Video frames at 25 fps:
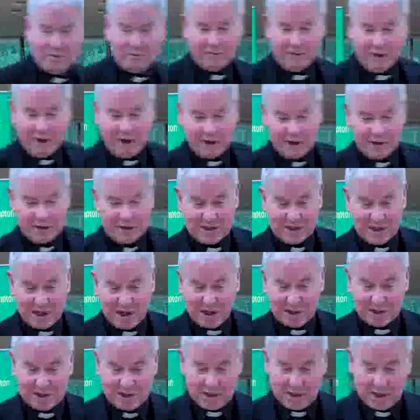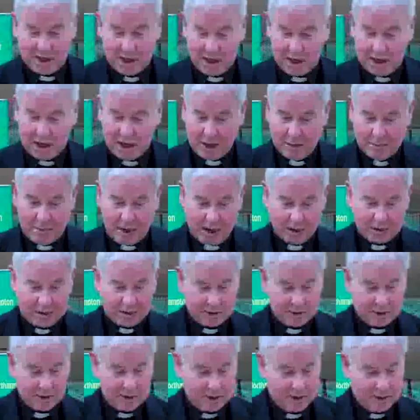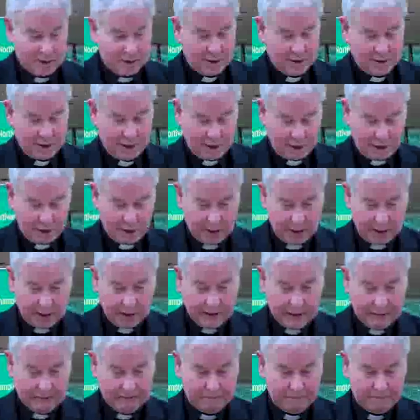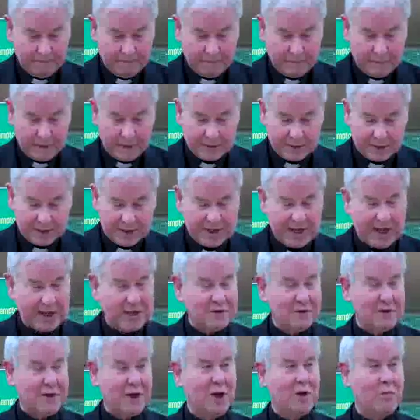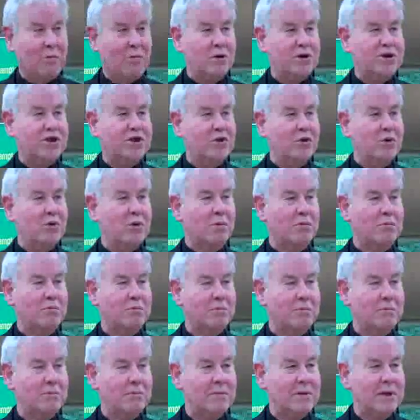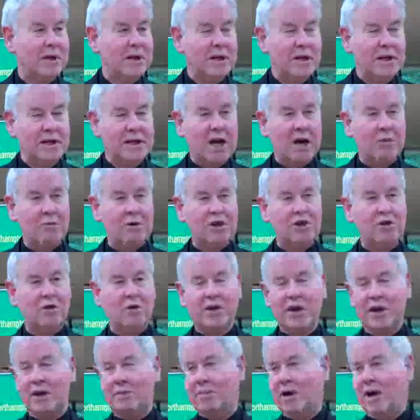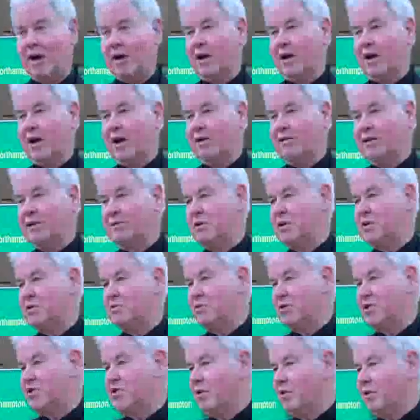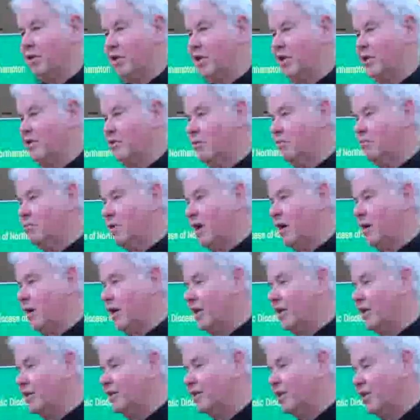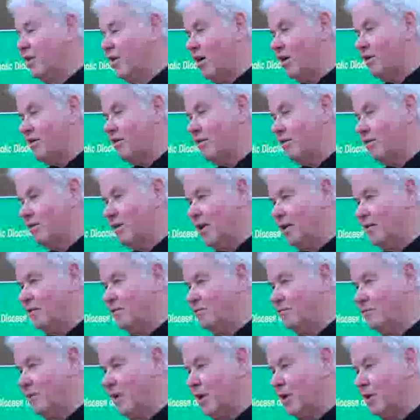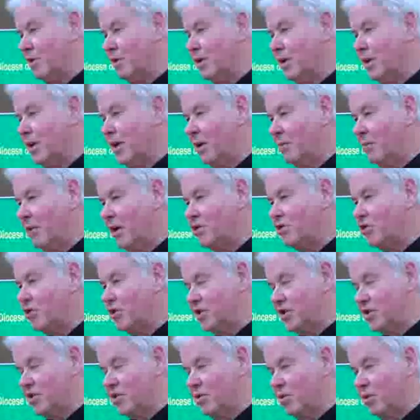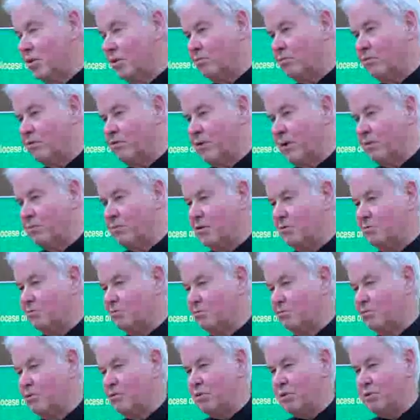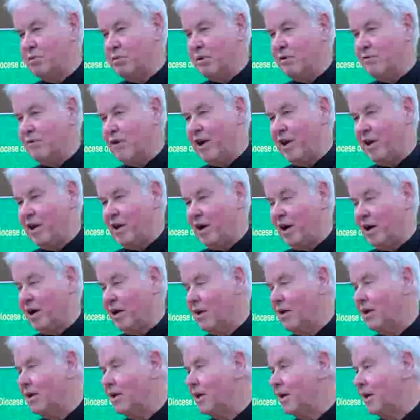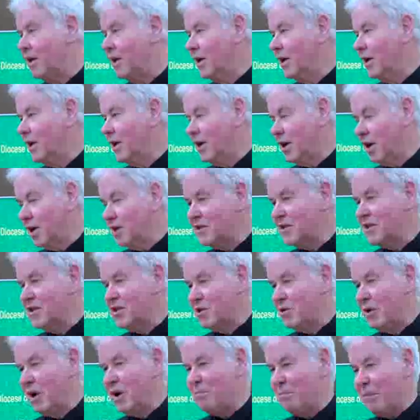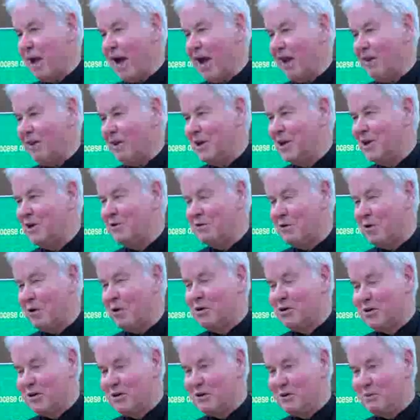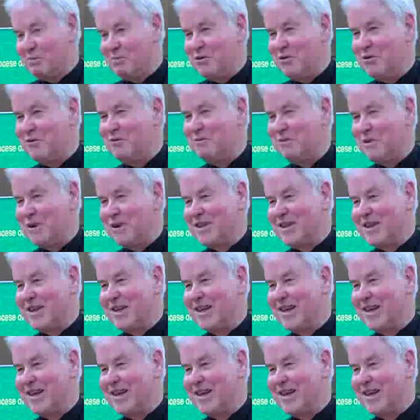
very concerned about the state of the Littlemore school. Now we're talking about a kind of, I suppose it was sort of practically a kindergarten, kind of elementary school, and the people had been very young. And here's this great man, the leader of the Oxford movement,